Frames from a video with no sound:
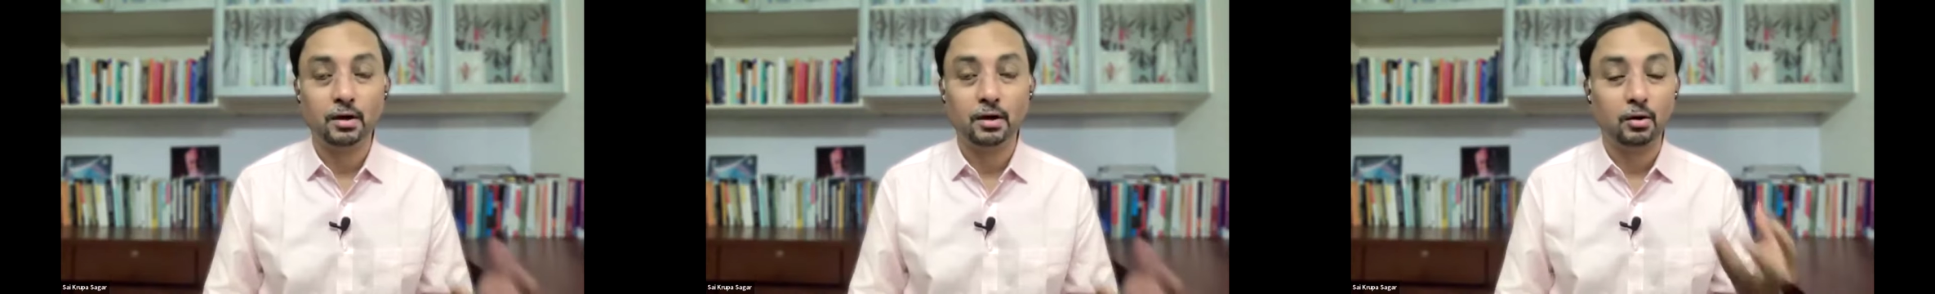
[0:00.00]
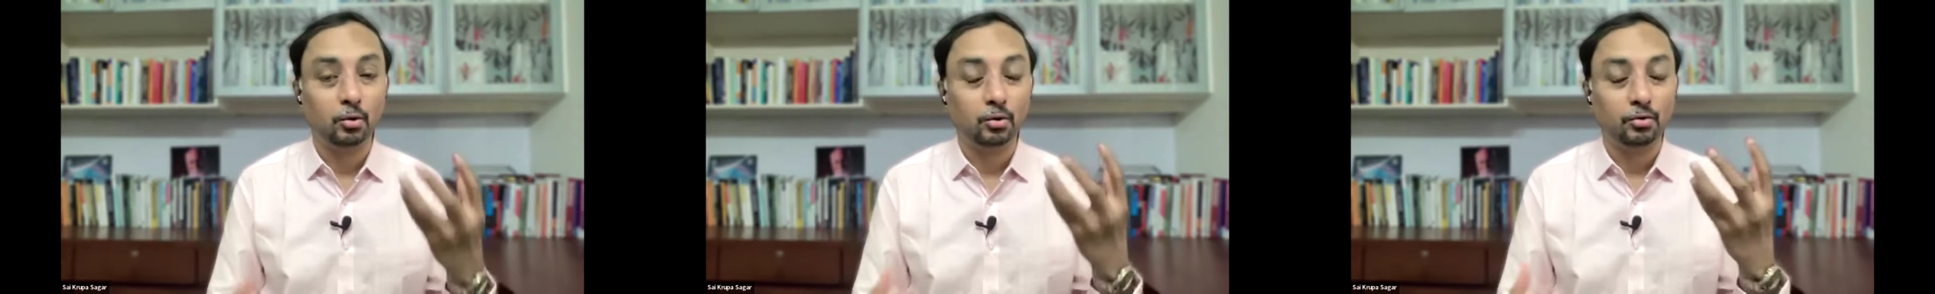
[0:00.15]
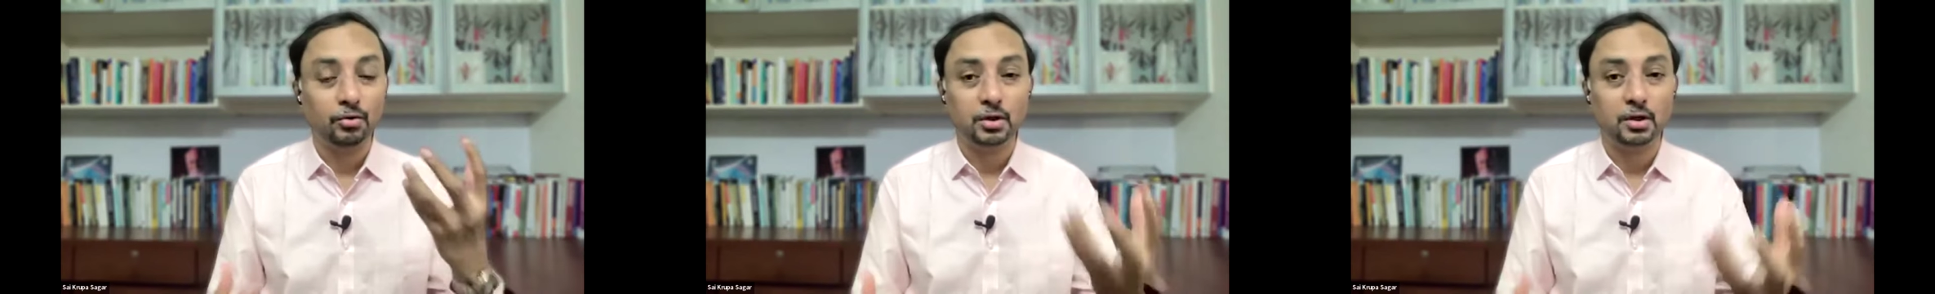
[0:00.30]
You
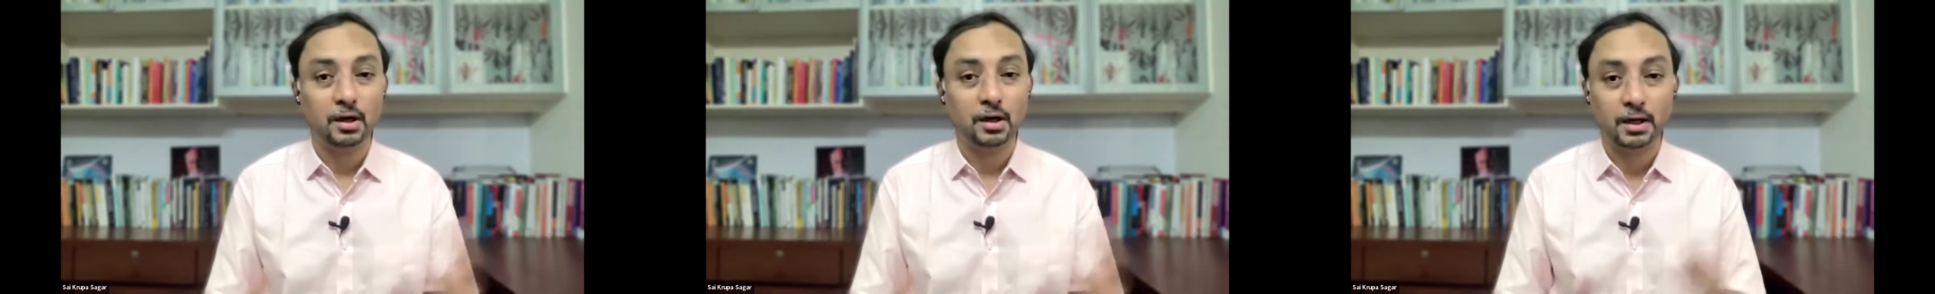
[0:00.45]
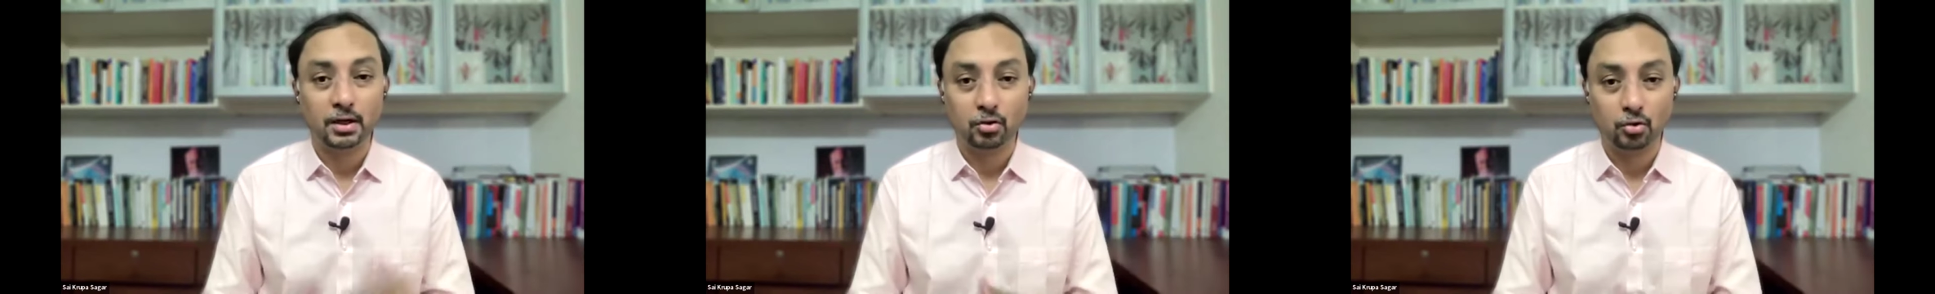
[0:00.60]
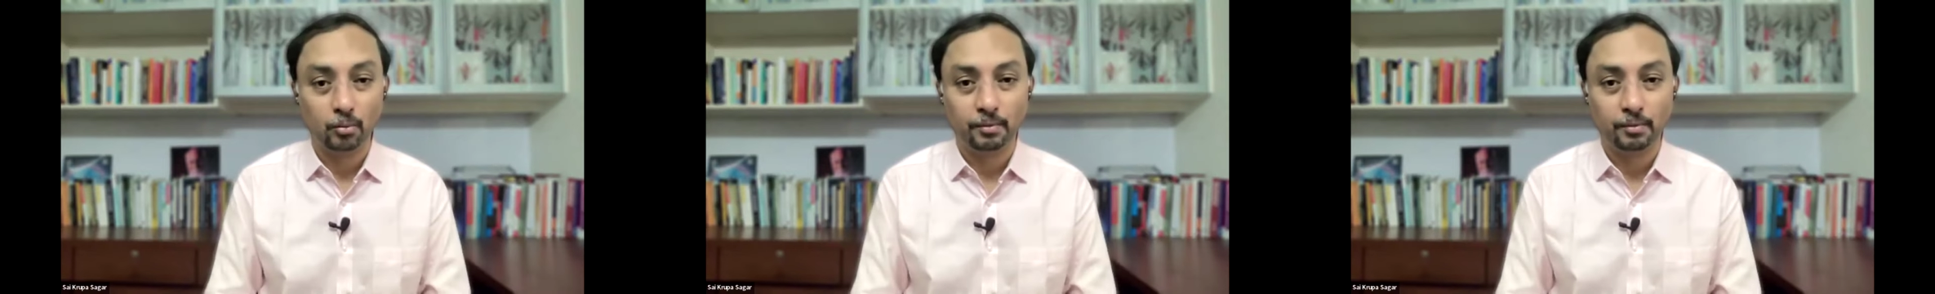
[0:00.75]
can do it with your
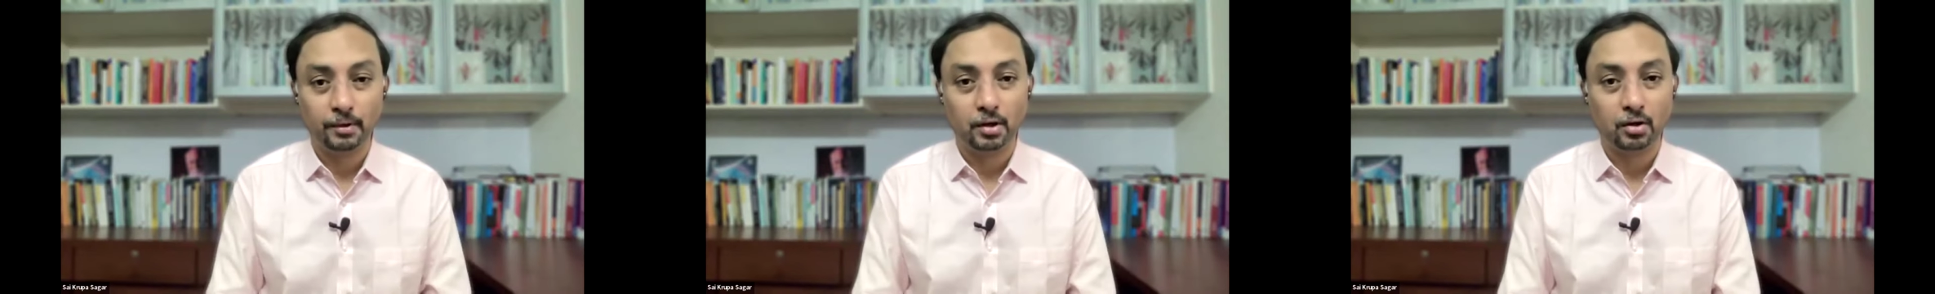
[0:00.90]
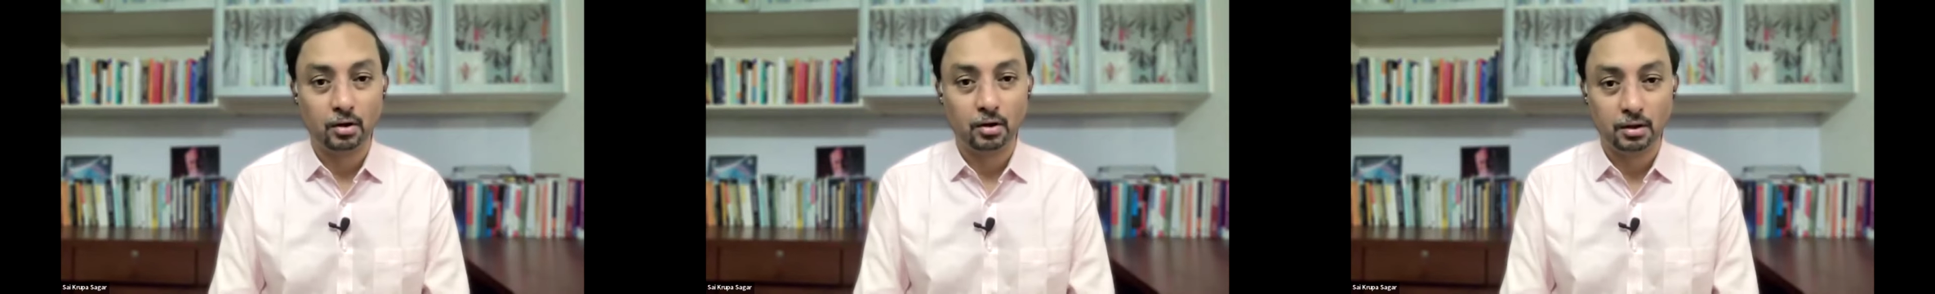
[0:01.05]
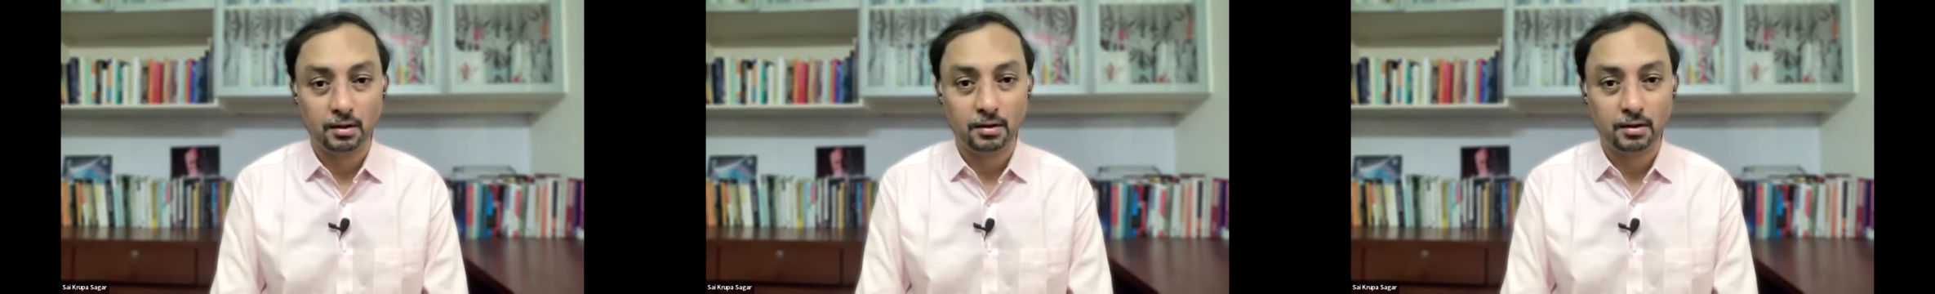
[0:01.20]
eyes
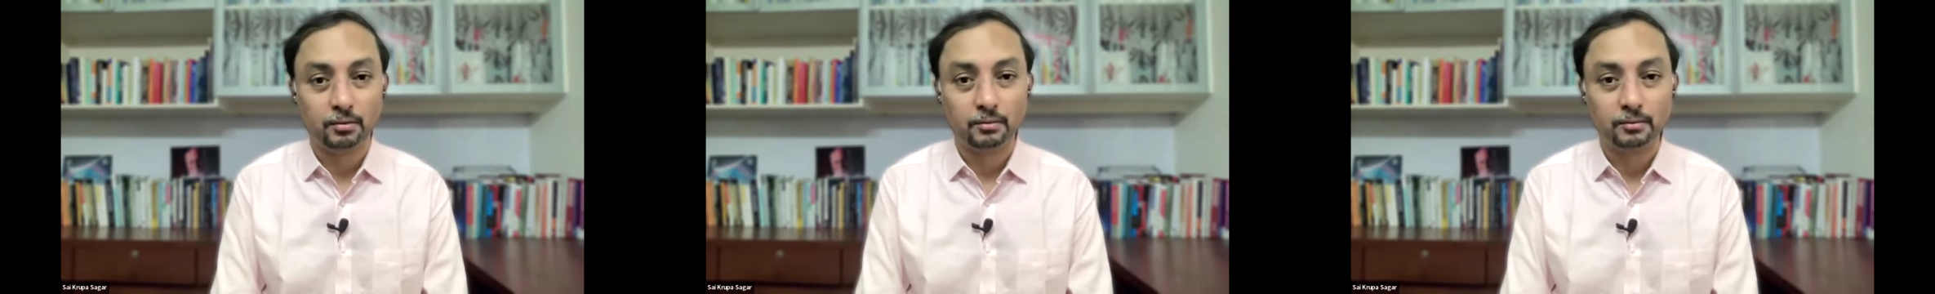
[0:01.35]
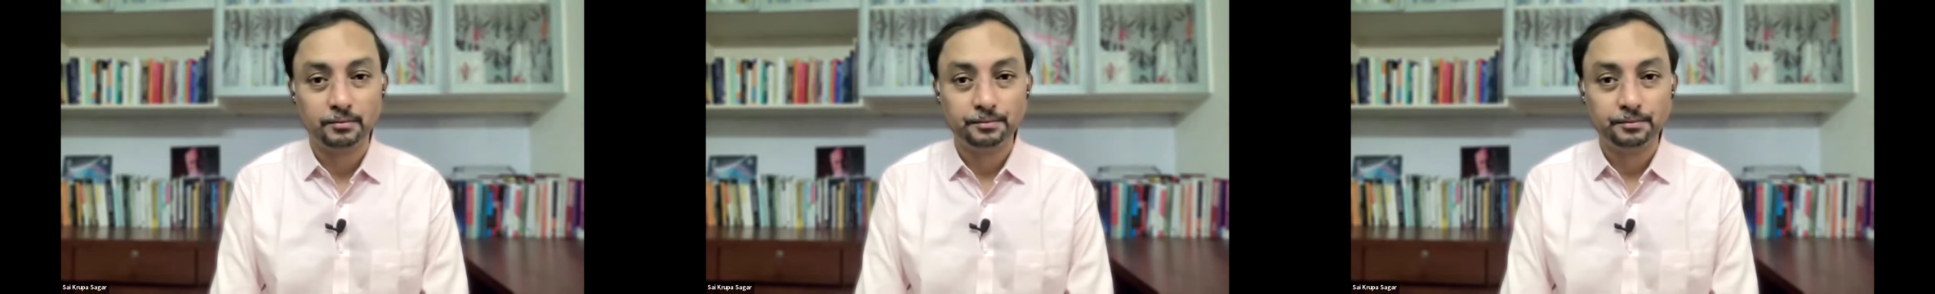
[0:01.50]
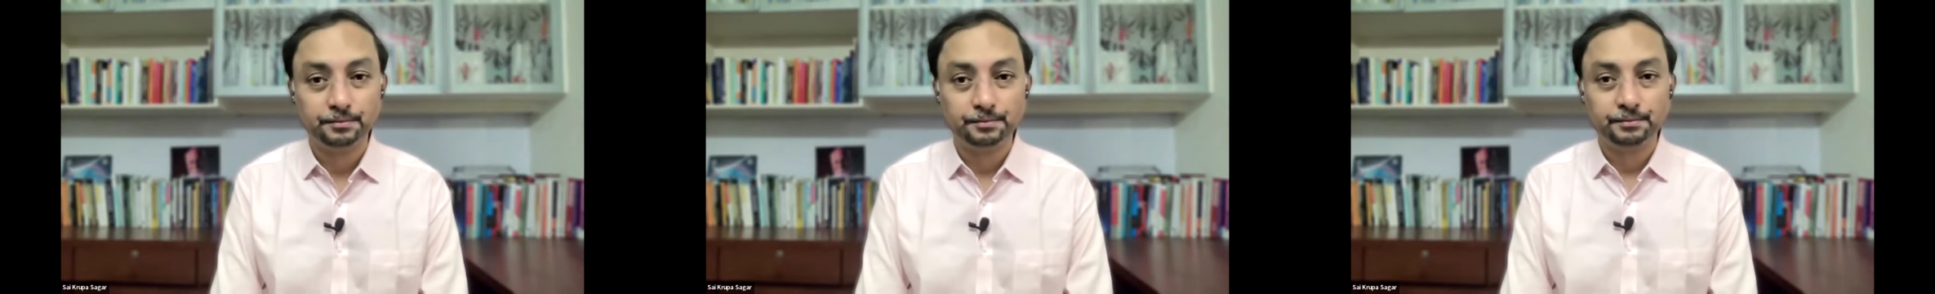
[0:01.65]
open
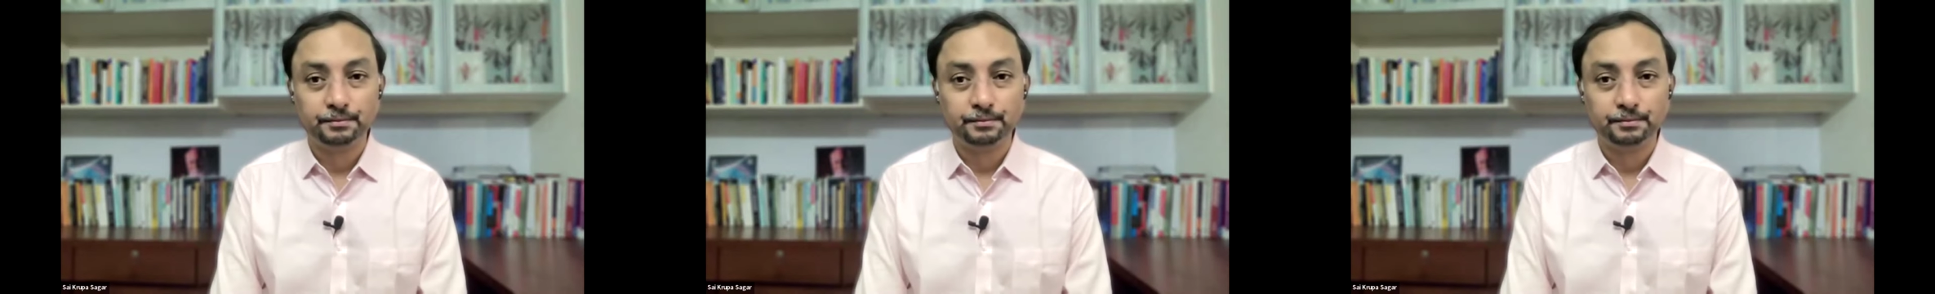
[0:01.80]
also,